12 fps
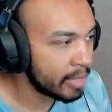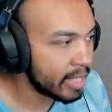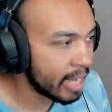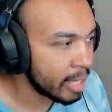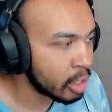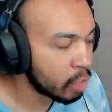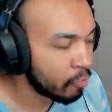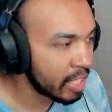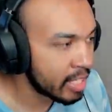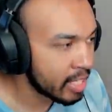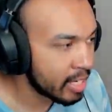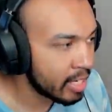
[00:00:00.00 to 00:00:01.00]
the
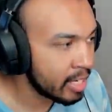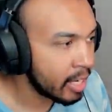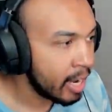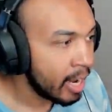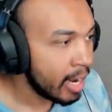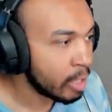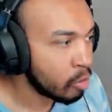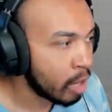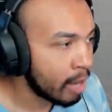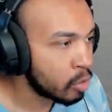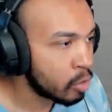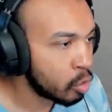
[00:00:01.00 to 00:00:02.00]
HVT, and you have to do